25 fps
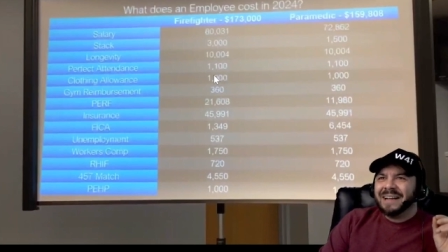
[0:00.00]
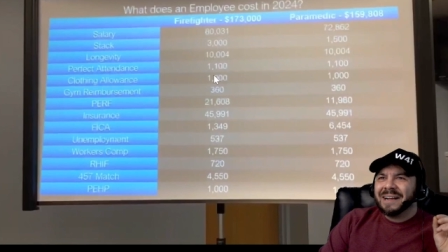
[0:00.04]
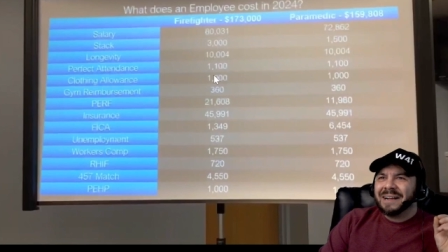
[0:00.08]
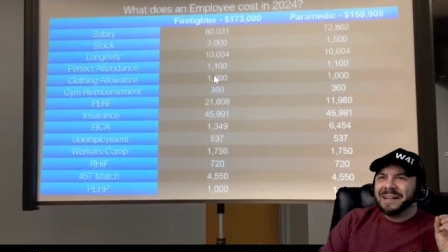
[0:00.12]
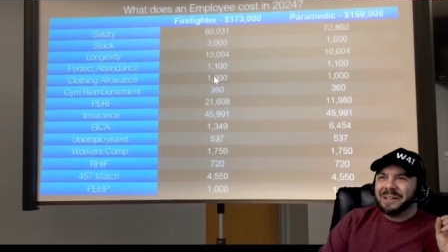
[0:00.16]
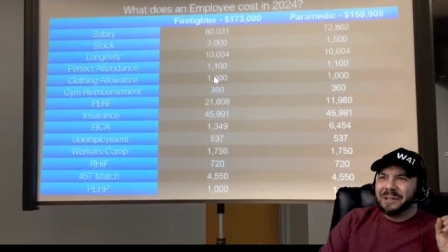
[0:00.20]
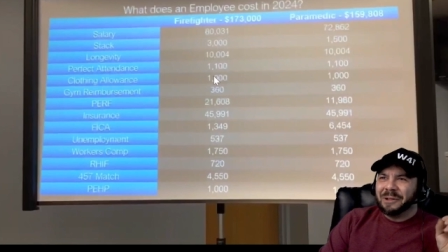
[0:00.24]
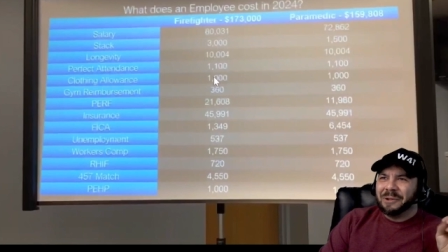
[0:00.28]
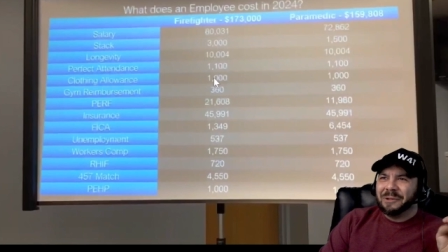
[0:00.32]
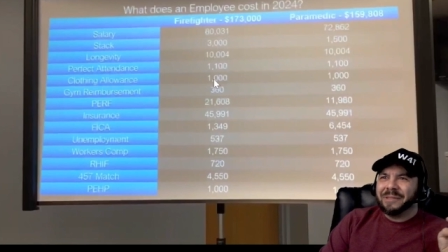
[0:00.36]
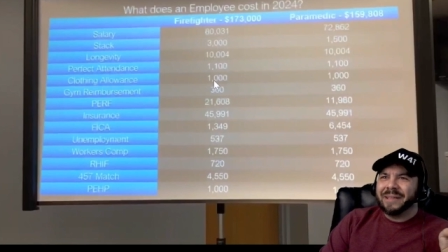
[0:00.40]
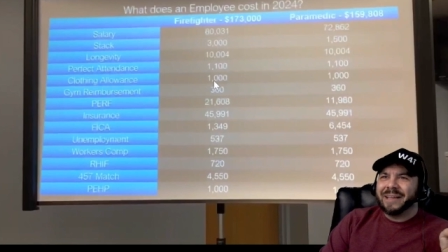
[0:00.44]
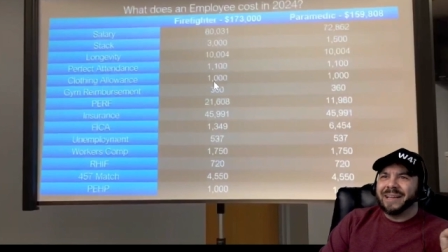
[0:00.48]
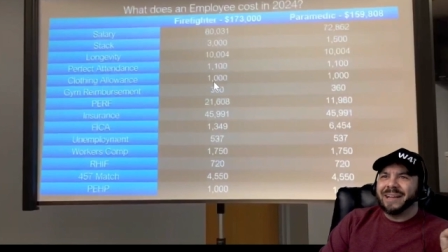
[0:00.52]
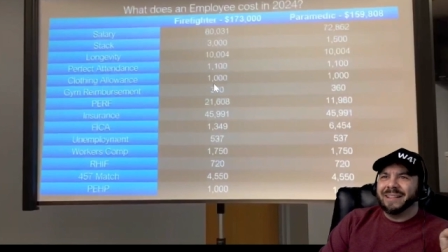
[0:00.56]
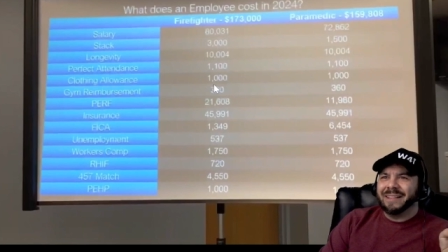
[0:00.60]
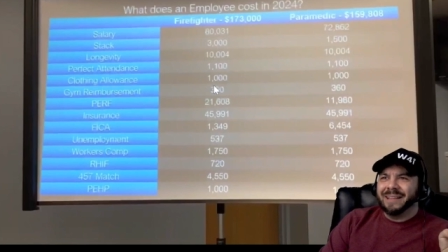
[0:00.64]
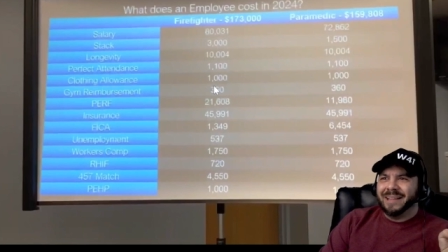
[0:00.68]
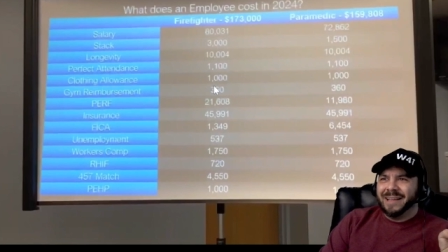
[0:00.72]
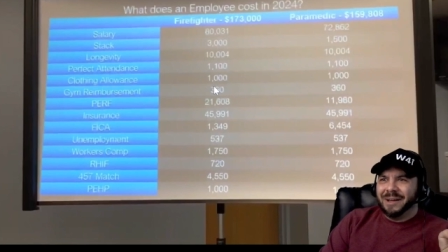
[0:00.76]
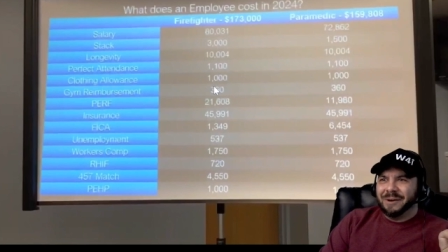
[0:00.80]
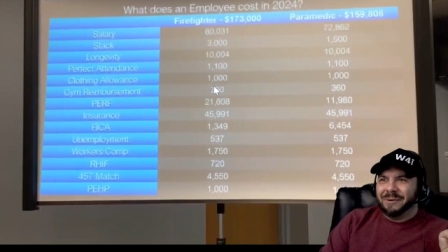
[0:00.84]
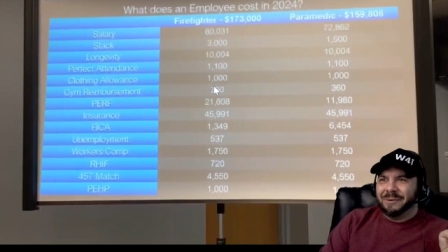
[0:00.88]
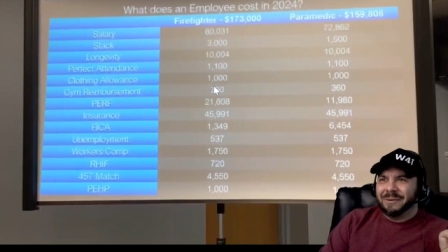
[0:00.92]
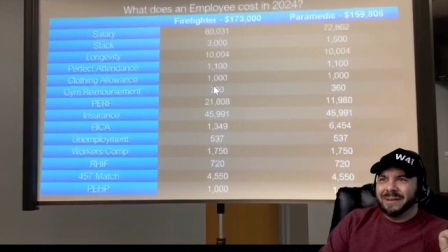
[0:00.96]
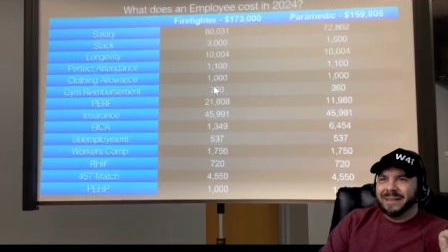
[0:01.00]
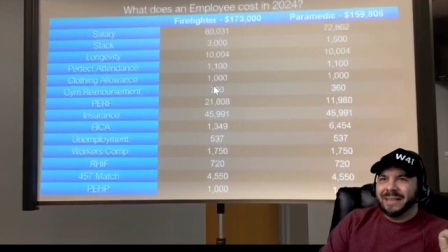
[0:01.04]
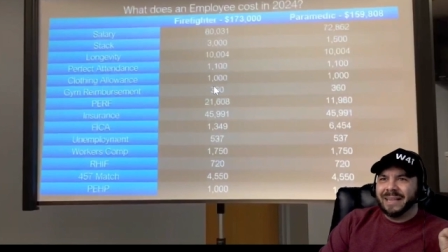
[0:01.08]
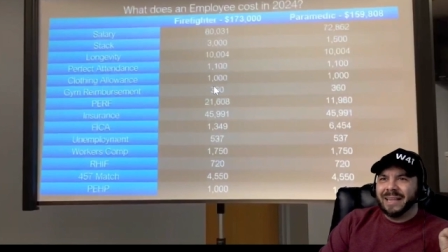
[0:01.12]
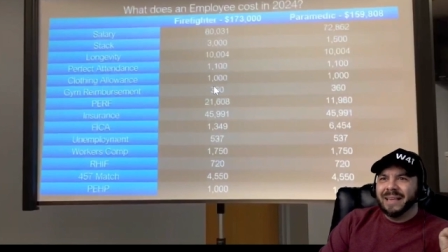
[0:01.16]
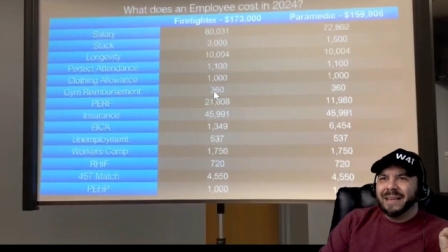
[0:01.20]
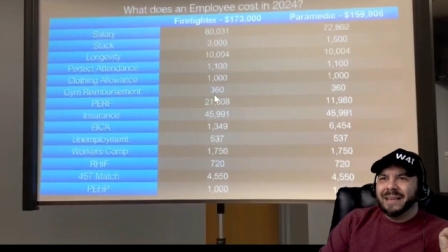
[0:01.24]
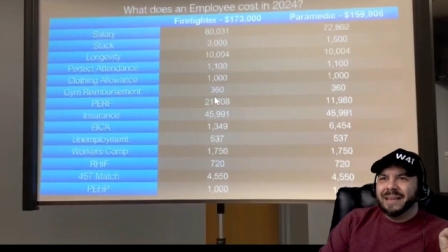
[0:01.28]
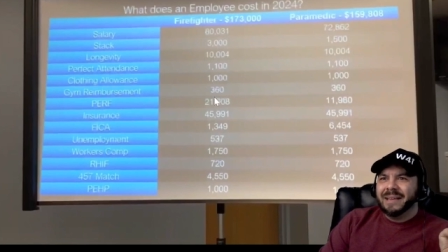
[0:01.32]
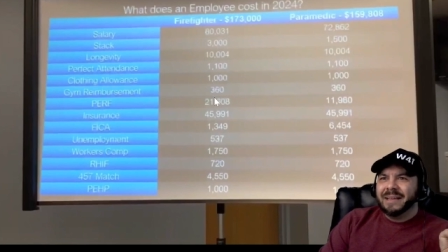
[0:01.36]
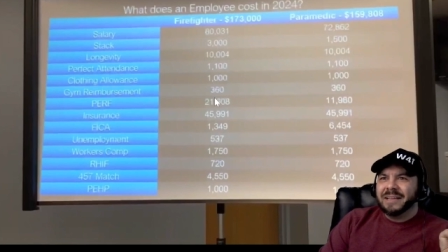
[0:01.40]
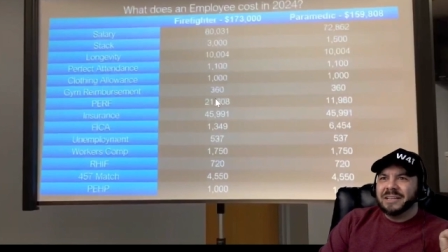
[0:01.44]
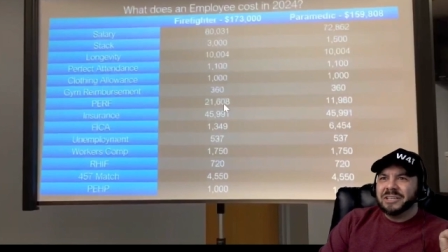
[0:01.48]
Clothing allowance,
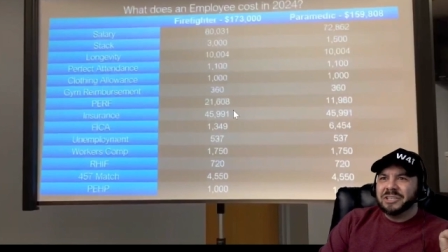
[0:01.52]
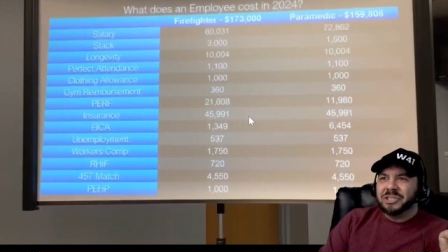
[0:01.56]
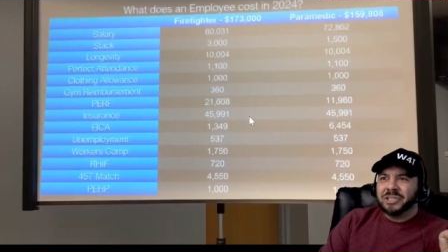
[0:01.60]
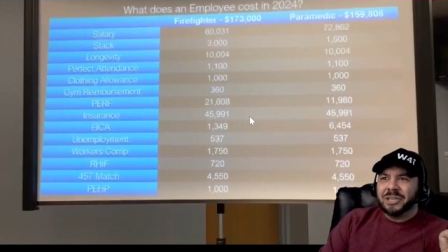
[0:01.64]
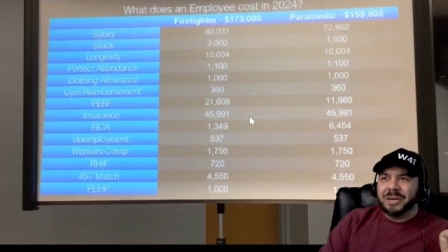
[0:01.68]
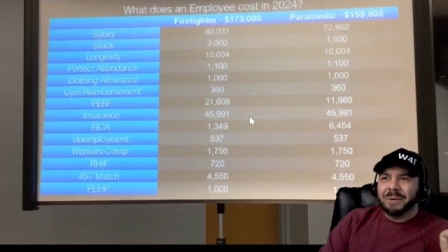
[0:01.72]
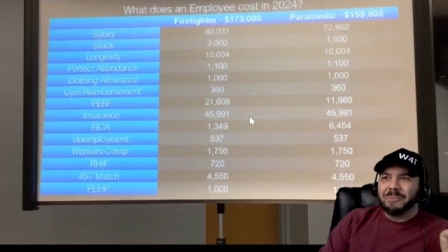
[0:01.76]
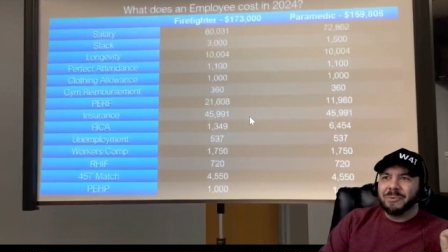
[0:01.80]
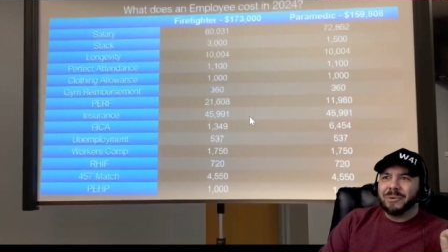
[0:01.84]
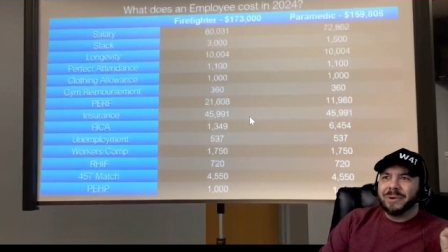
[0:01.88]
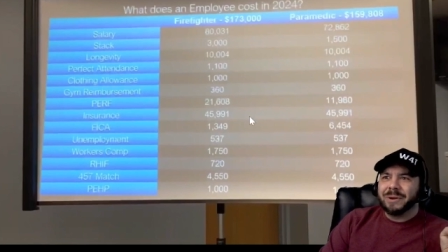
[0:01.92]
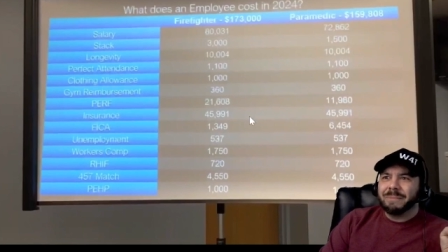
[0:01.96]
gym